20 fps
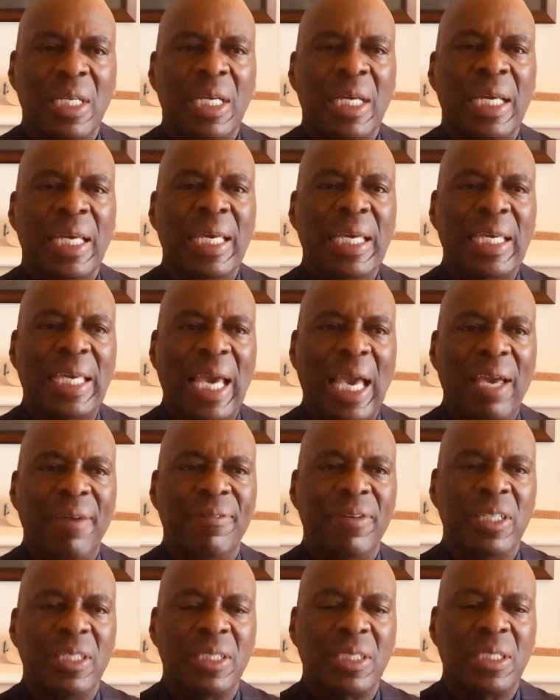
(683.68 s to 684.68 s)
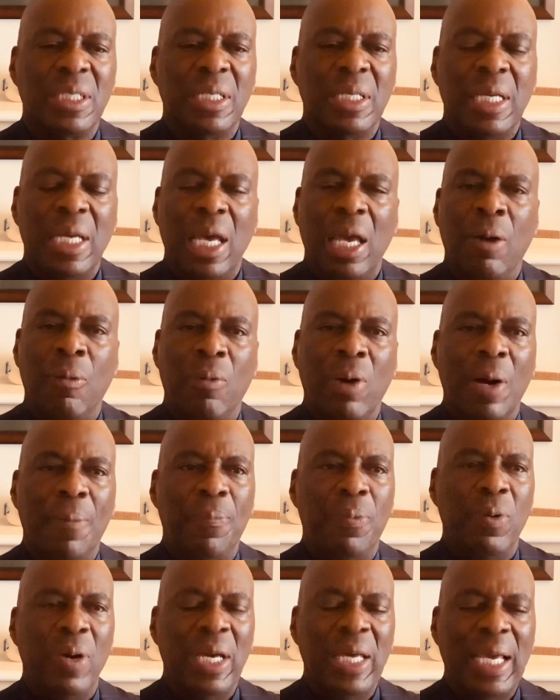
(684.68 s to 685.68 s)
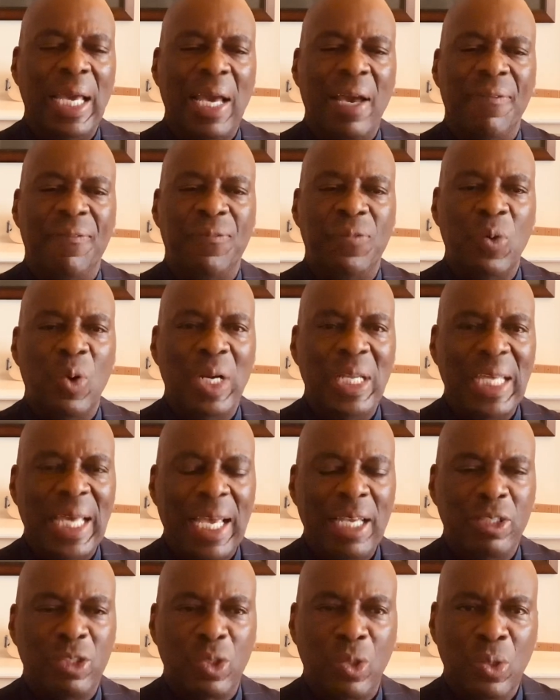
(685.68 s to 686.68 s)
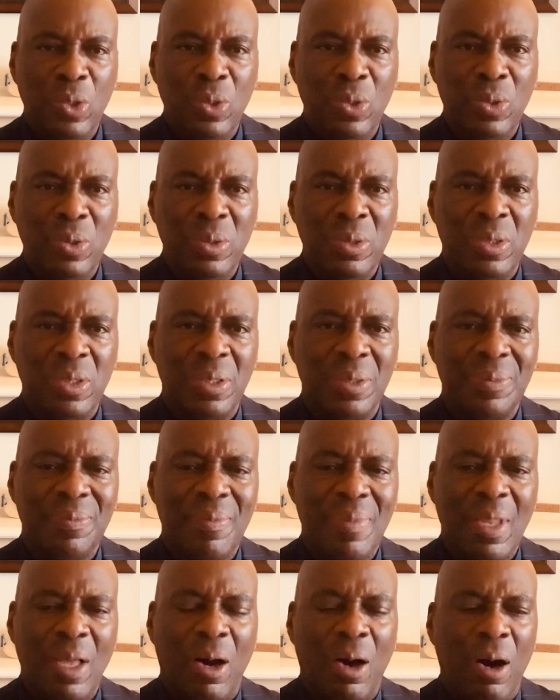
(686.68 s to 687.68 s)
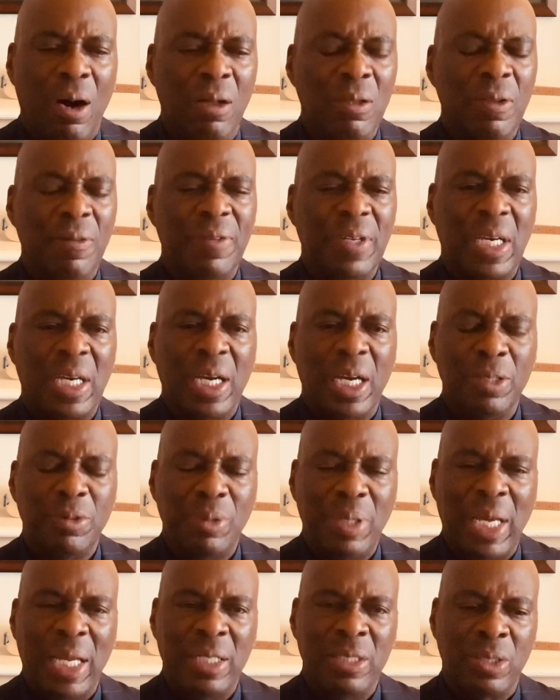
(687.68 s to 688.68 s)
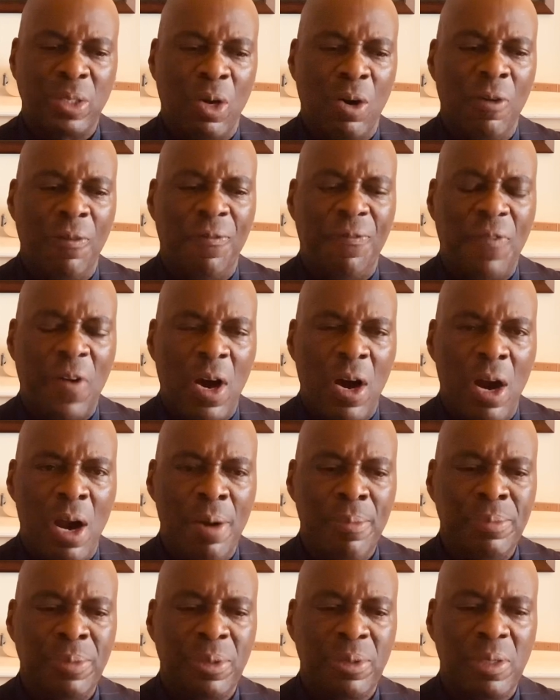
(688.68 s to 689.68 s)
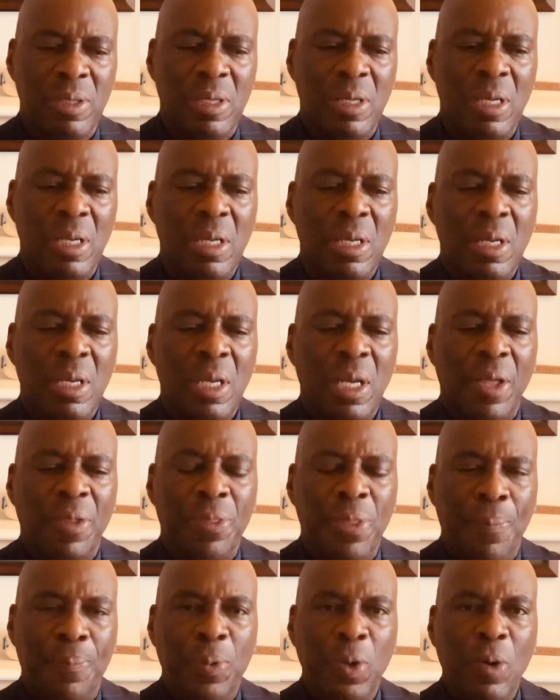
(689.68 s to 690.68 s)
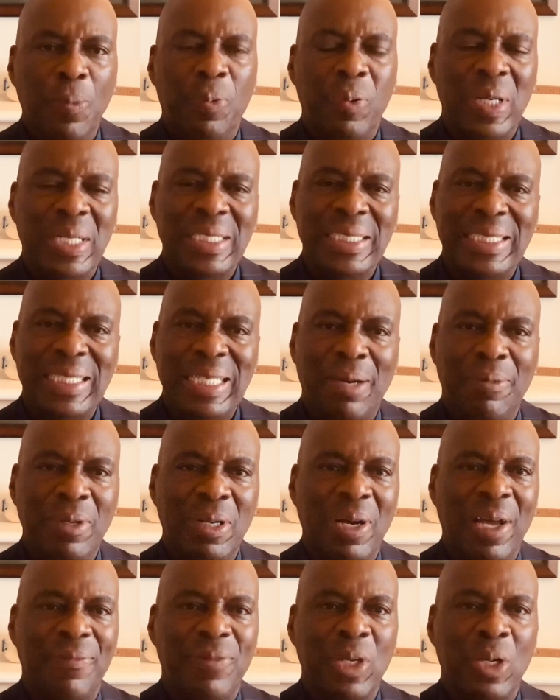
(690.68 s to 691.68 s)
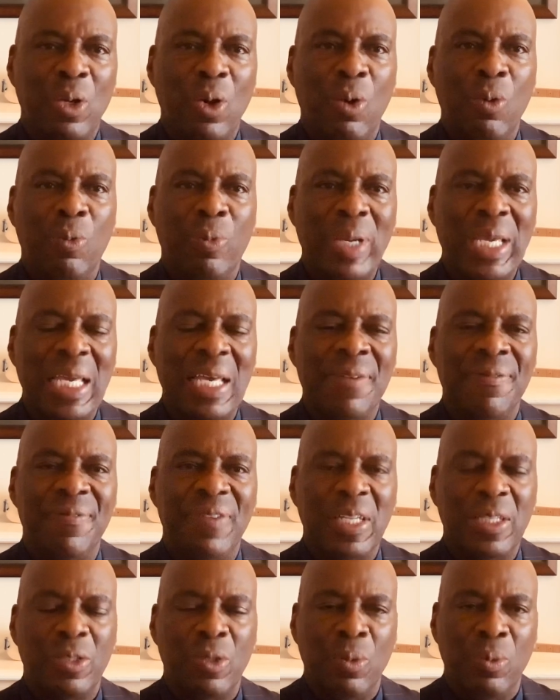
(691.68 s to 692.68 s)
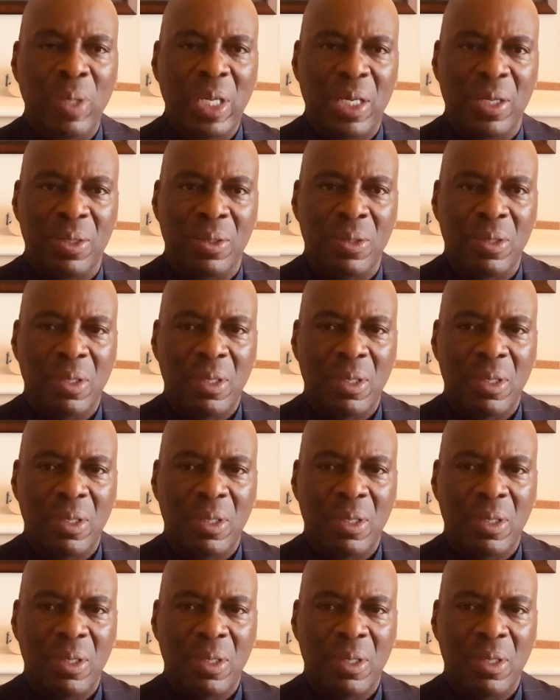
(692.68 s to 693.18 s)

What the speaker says: He gave us, at one point, he had 48 schools all over the country, had his own farms. The blueprint is there. We don't have to go reinvent the wheel.